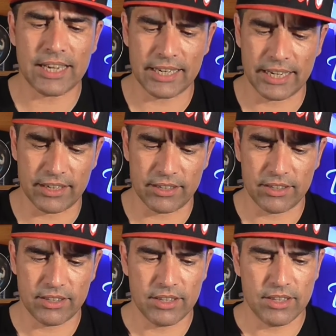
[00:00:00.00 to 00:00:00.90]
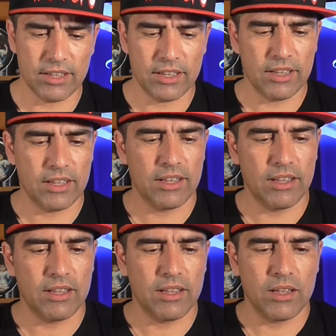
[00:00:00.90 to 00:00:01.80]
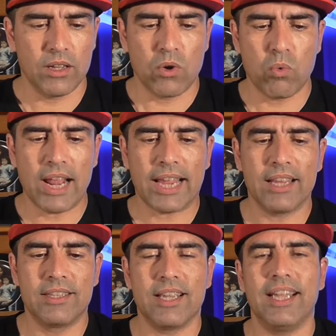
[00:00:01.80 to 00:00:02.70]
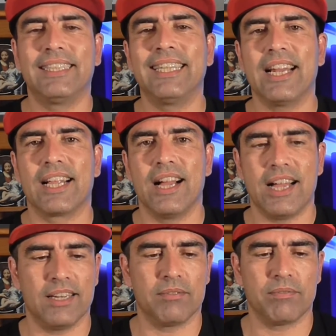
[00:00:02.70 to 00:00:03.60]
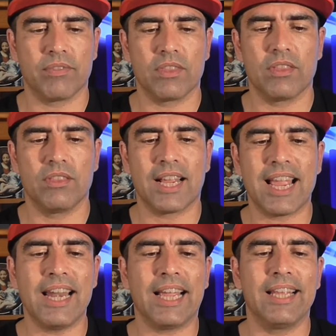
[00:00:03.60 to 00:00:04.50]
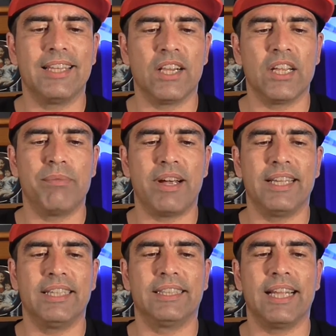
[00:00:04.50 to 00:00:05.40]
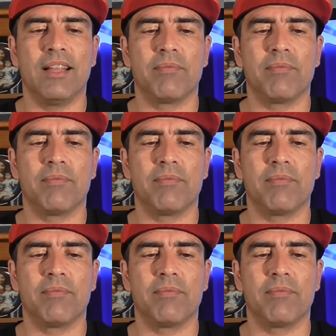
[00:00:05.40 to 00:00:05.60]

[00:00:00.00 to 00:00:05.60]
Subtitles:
on it. What I can tell, it's not a con. The con I can tell you about it is